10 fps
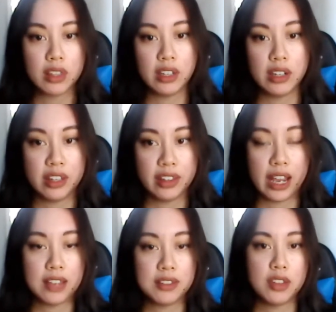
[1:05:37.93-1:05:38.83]
the
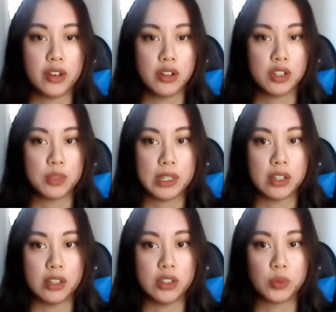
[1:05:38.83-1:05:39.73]
NASA centers
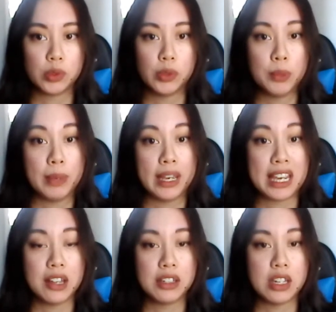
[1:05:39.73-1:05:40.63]
because we're run by
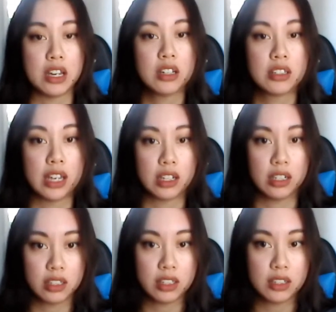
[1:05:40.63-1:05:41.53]
Caltech
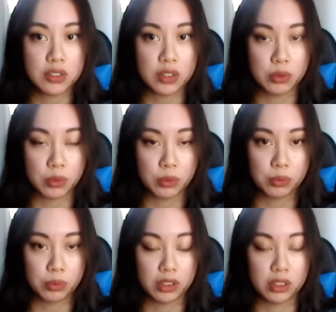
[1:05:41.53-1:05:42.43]
technically,
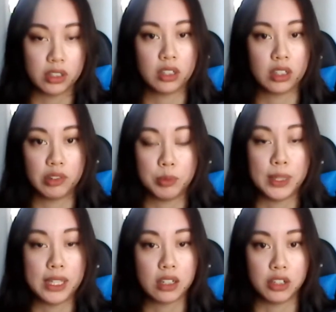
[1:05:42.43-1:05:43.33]
so we're a
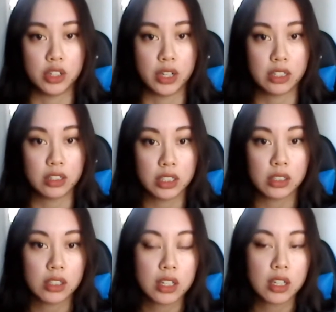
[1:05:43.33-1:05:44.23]
government contractor.